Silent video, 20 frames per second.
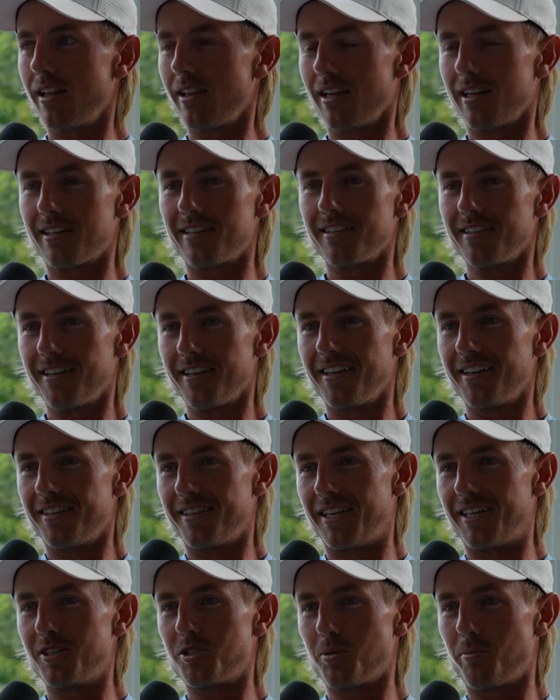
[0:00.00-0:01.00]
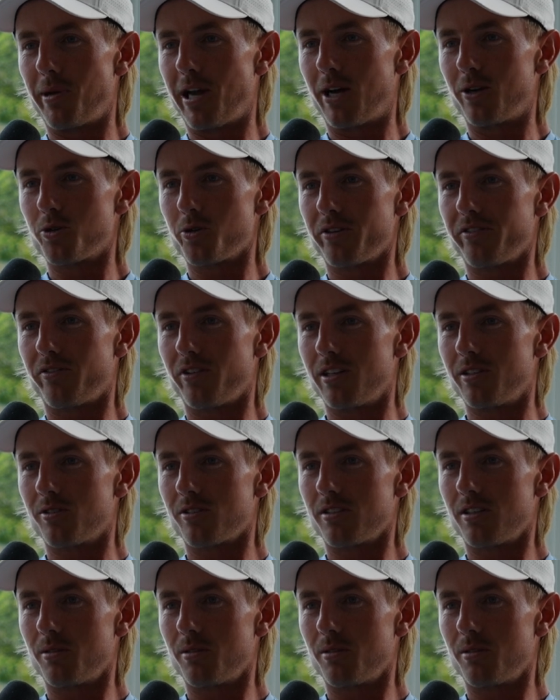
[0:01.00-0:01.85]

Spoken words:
like that is a boundary fence.